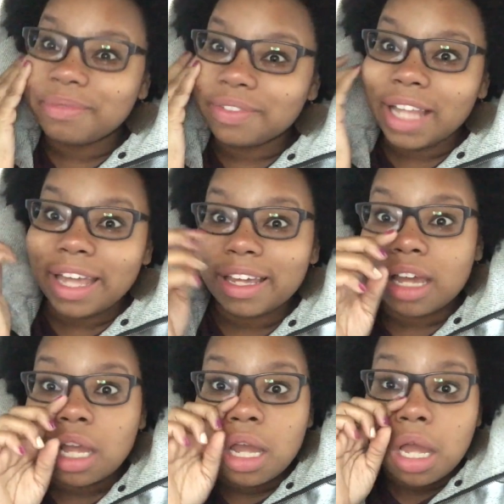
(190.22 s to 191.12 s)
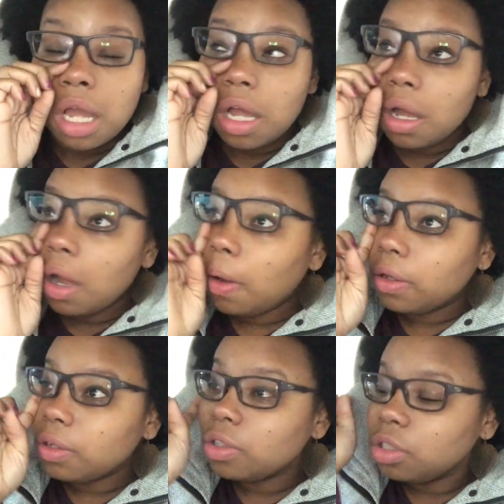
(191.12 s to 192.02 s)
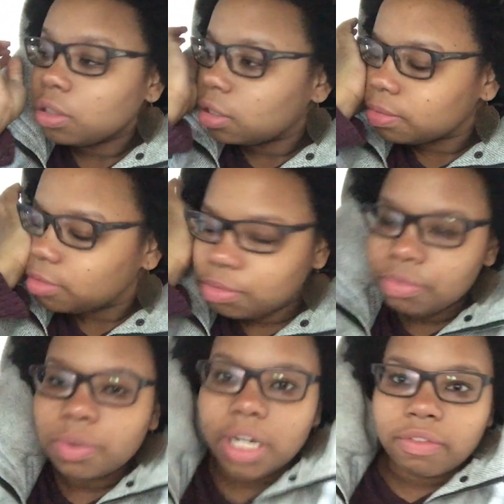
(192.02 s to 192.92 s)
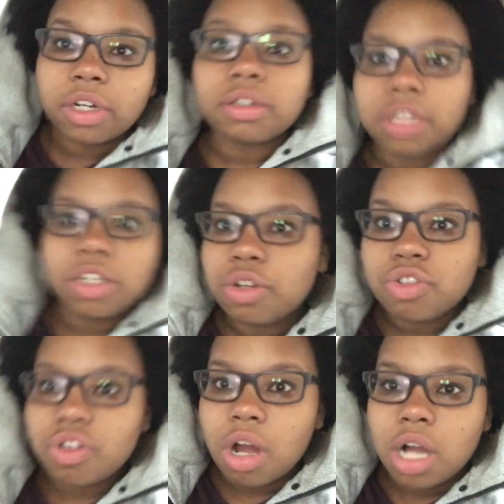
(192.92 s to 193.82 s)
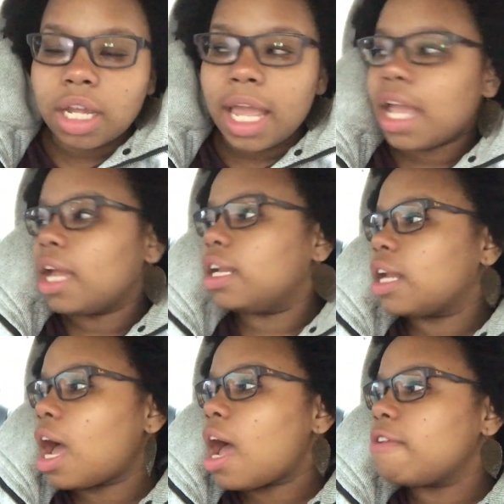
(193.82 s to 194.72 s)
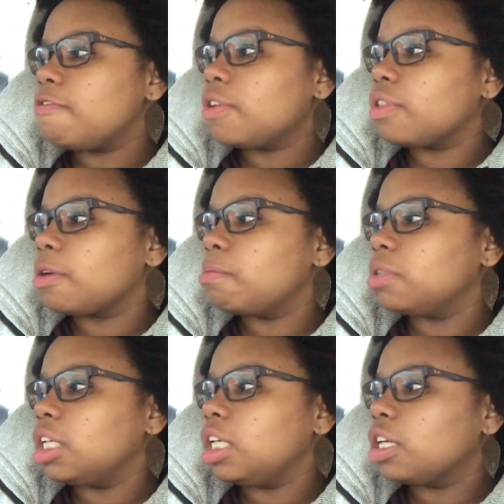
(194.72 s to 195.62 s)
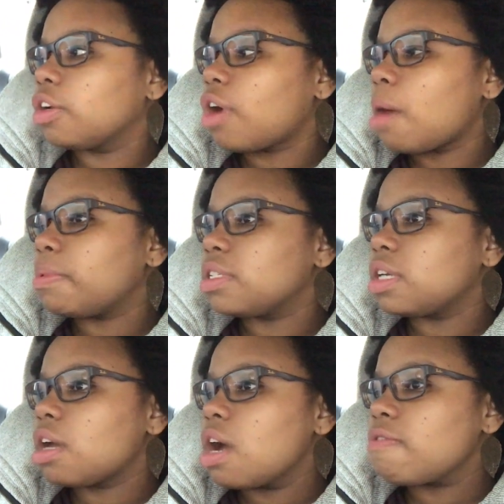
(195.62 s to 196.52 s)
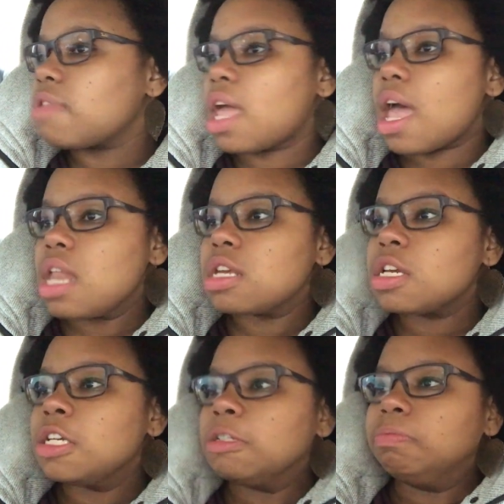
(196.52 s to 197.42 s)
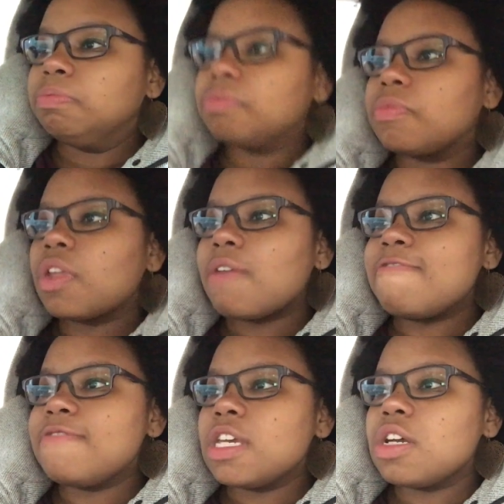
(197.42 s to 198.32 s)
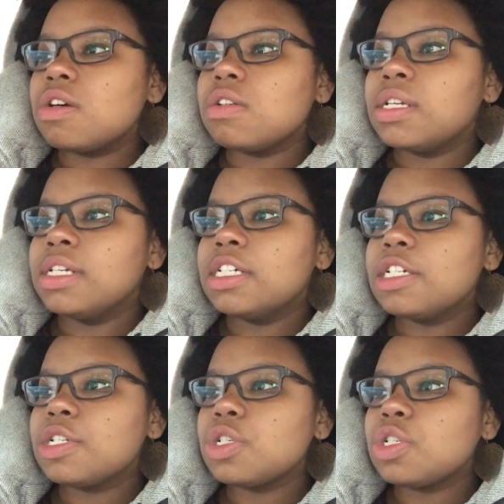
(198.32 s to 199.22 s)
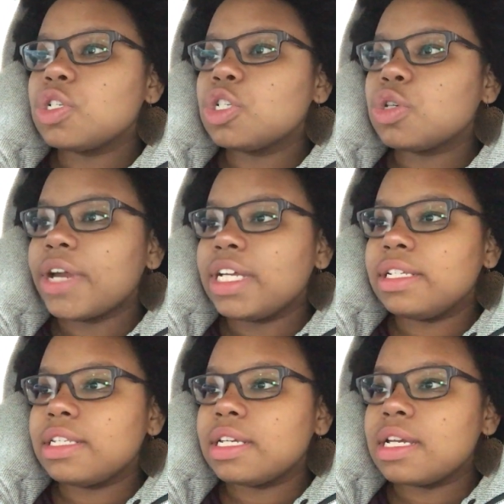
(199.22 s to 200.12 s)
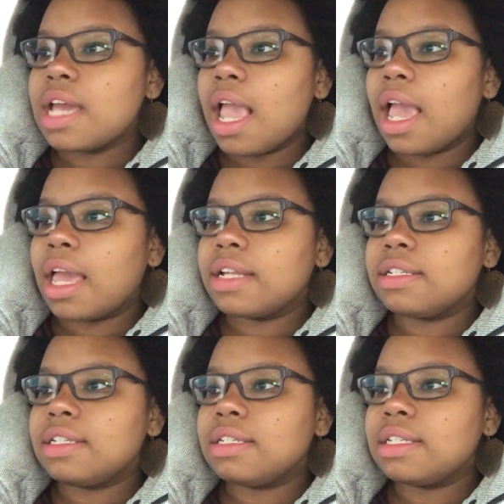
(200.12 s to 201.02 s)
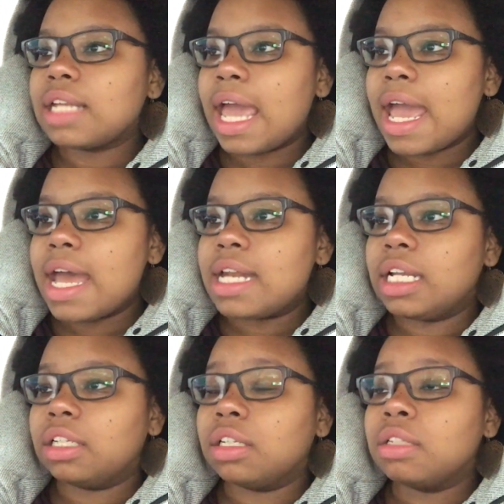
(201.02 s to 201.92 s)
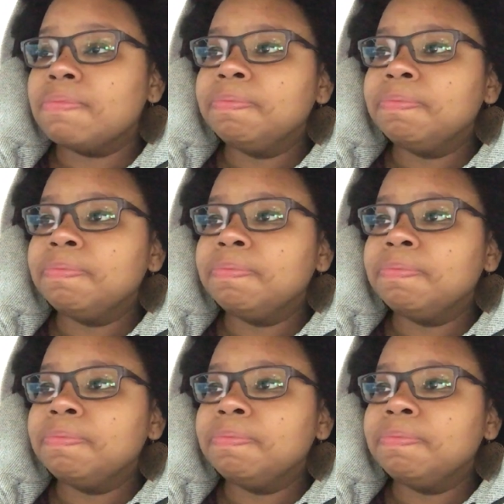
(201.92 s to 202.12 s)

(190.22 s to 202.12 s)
like, oh, you're whatever, that you're strong. And I feel the complete and utter opposite of that. I feel crazy and sad and